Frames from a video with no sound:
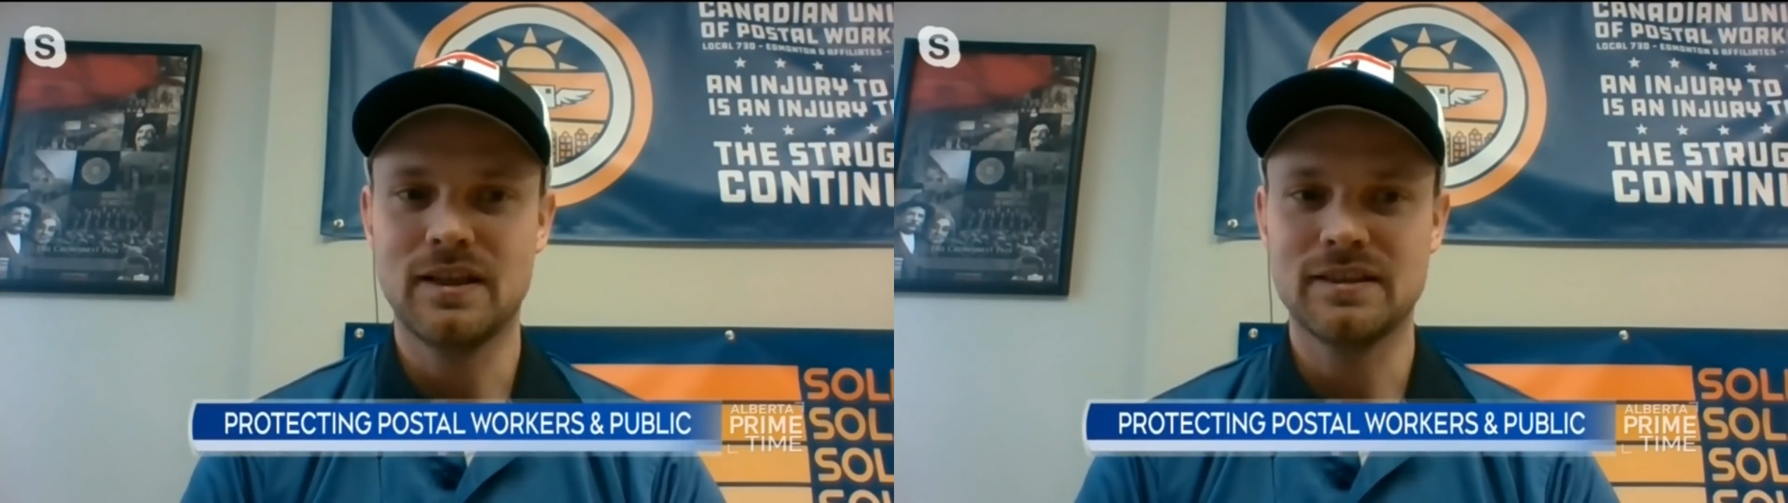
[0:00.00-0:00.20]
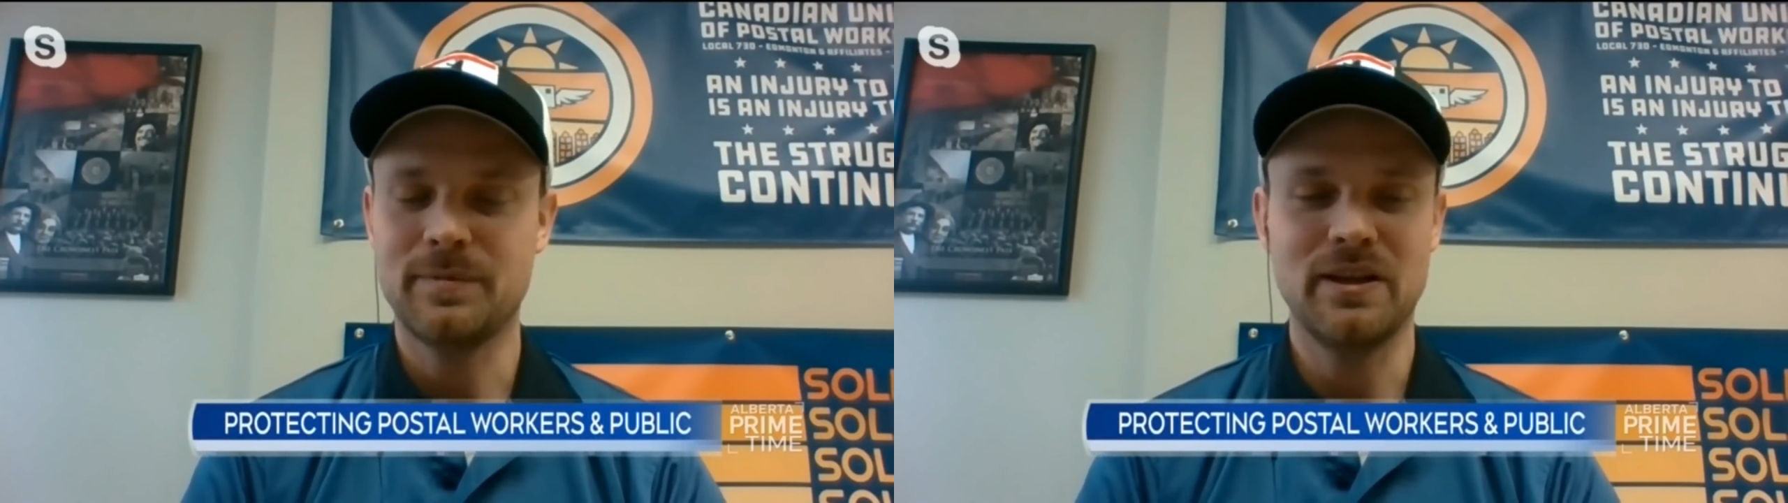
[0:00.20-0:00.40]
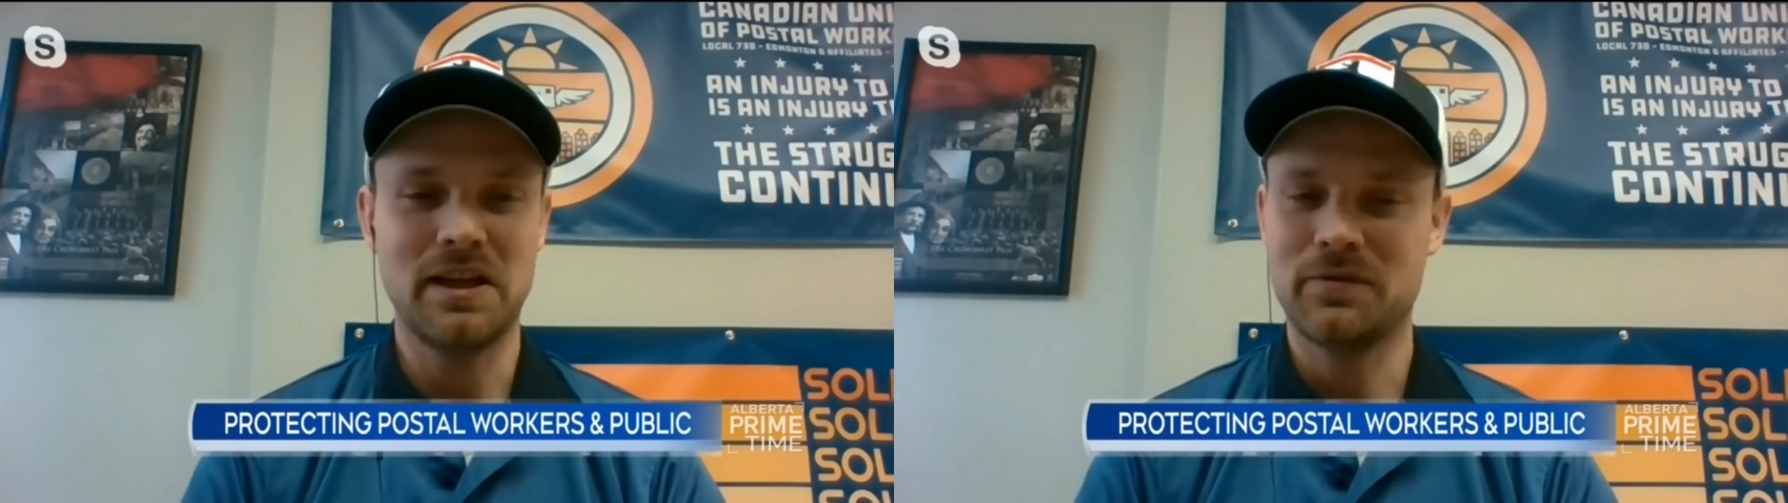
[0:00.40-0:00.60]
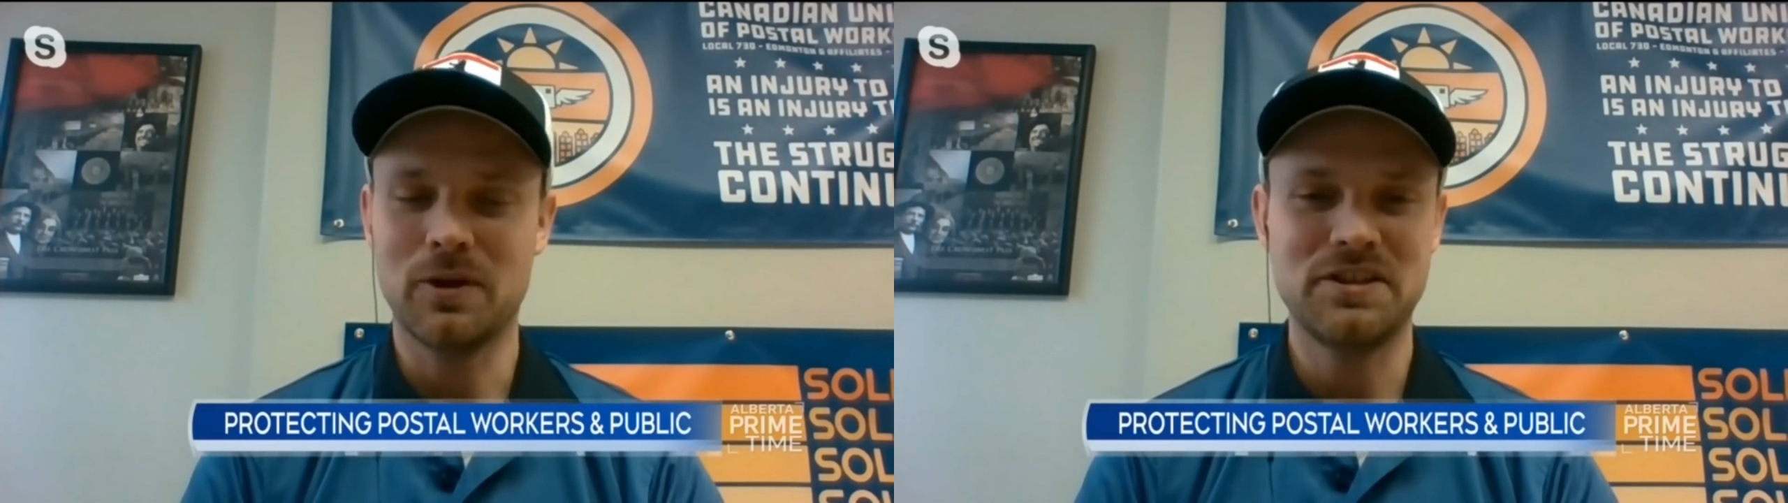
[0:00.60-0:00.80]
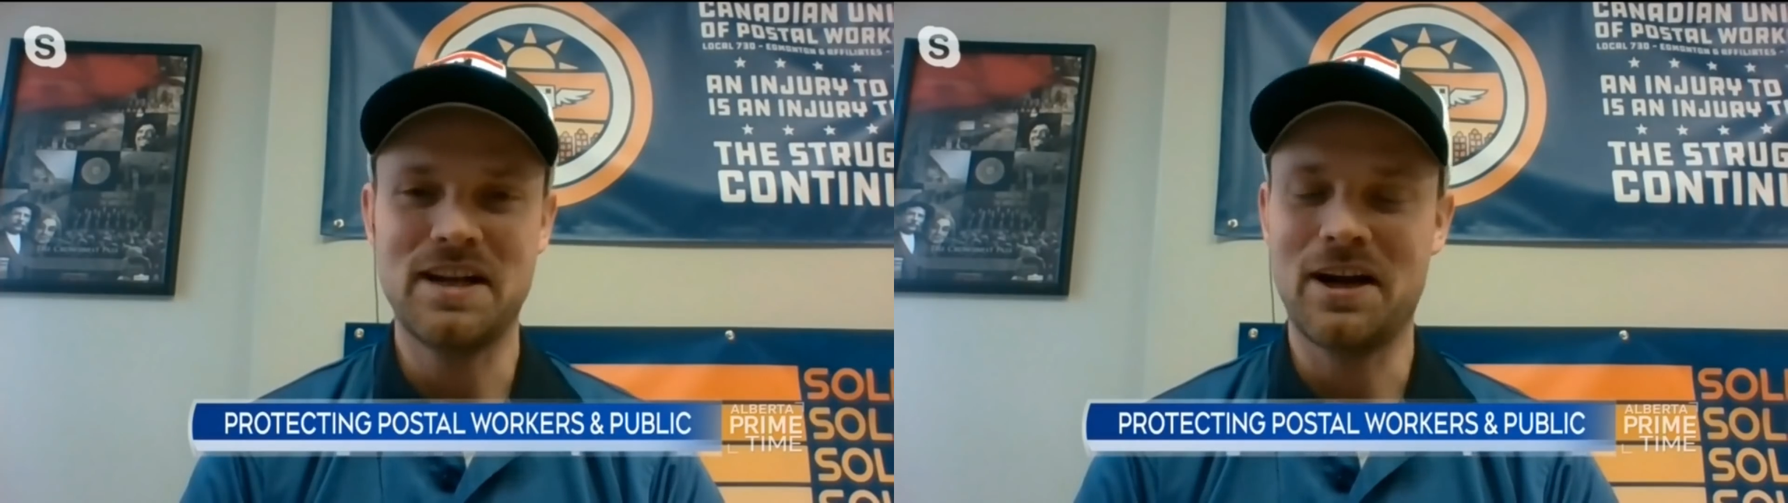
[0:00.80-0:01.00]
That's been like
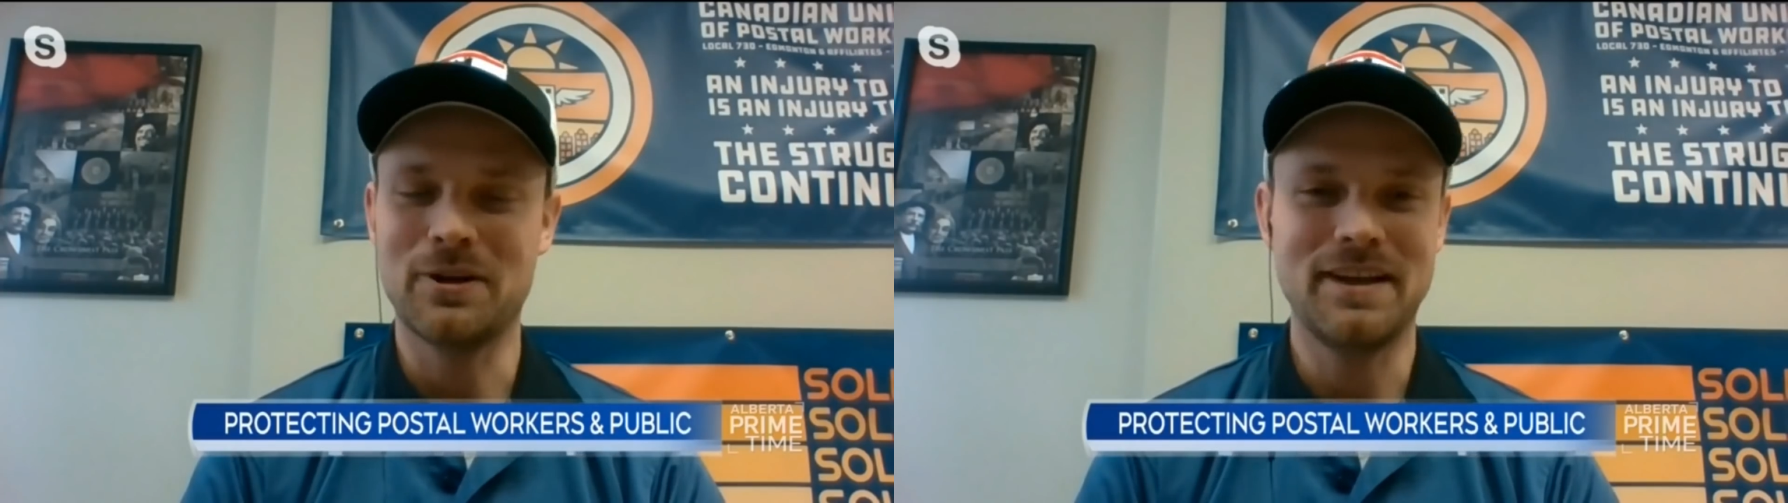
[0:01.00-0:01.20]
14-hour